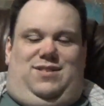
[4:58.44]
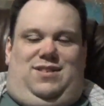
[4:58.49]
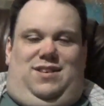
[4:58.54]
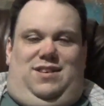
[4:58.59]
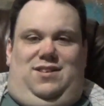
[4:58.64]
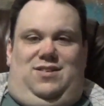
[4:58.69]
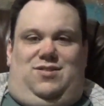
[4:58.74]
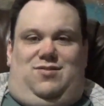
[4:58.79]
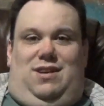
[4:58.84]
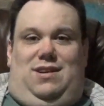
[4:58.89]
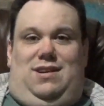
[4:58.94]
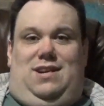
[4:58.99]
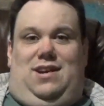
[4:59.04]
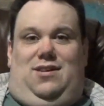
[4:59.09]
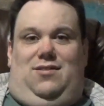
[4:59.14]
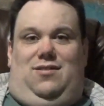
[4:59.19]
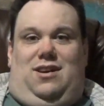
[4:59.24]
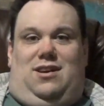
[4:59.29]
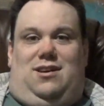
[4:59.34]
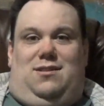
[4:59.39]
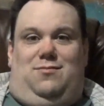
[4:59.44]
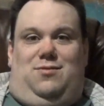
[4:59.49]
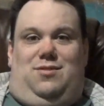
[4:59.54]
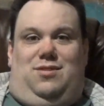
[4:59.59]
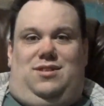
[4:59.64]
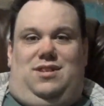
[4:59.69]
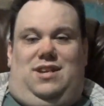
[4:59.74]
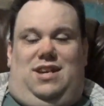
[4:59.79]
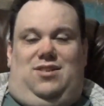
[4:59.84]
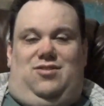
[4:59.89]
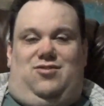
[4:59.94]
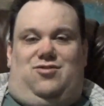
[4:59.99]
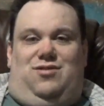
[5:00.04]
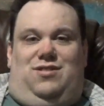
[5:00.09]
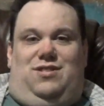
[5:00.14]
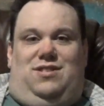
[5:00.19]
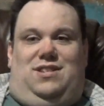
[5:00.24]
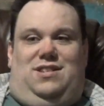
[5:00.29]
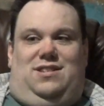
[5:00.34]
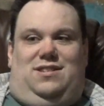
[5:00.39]
tell you this right now, Nakamura's
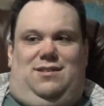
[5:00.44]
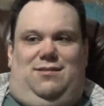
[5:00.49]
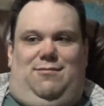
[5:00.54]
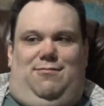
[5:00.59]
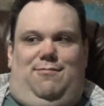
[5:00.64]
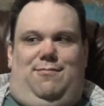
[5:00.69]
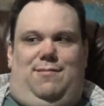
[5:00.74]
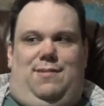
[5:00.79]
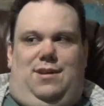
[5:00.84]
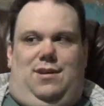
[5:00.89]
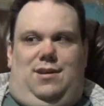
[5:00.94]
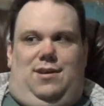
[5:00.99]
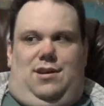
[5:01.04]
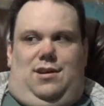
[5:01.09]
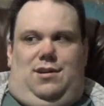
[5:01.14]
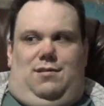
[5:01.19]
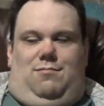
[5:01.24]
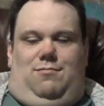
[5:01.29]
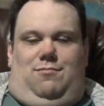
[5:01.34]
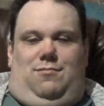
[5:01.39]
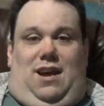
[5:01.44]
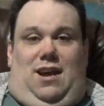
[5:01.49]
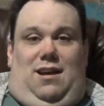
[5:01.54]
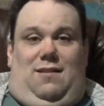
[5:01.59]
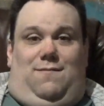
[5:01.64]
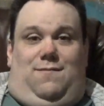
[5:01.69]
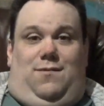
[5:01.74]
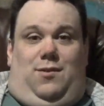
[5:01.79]
entrance is not